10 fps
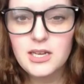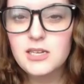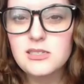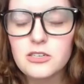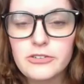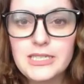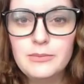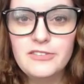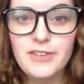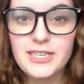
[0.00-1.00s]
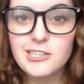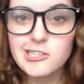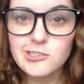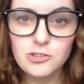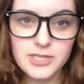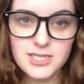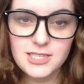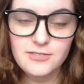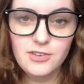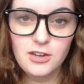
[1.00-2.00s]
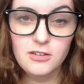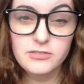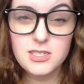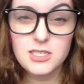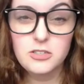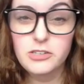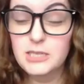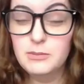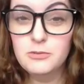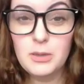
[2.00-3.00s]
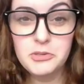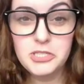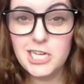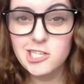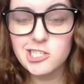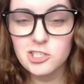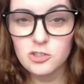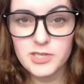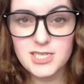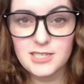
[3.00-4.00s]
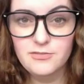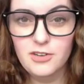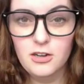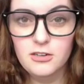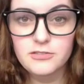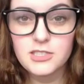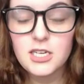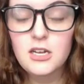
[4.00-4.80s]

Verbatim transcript: Is there going to be financial risk involved? Is there going to be reputational risk involved?